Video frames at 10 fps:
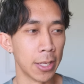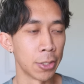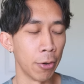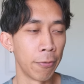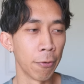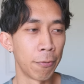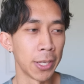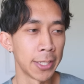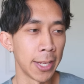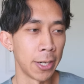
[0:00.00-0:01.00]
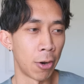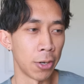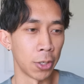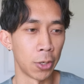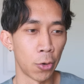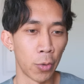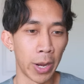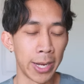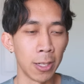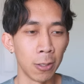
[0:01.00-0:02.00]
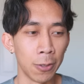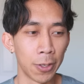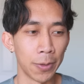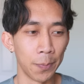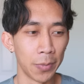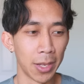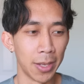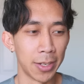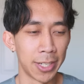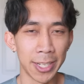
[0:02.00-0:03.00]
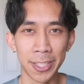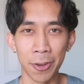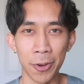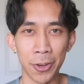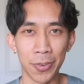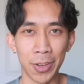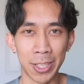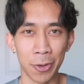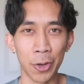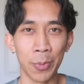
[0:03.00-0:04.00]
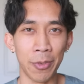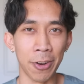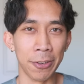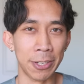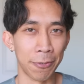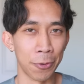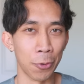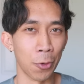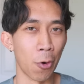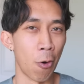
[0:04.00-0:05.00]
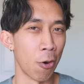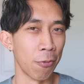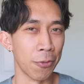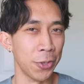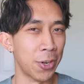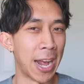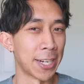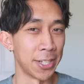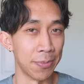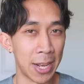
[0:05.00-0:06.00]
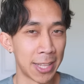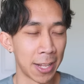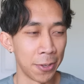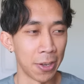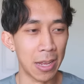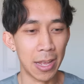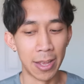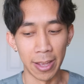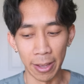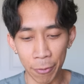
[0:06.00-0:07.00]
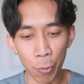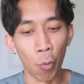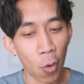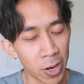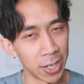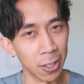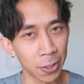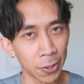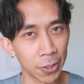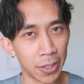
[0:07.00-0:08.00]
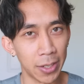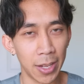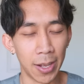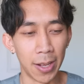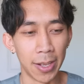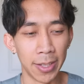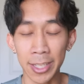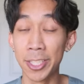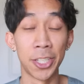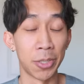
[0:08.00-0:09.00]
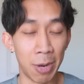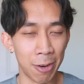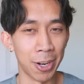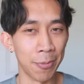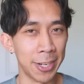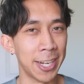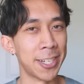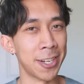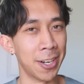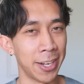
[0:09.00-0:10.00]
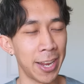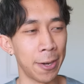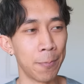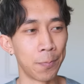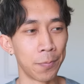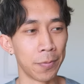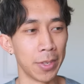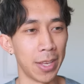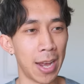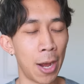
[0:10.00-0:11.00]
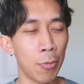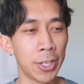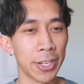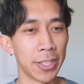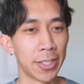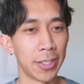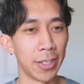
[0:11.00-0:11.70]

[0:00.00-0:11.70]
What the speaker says: So if you're fixated on creating a look, chances are it's going to be very difficult or hard for you to actually make that look. If you want a look, this is just my recommendation. Again, I would just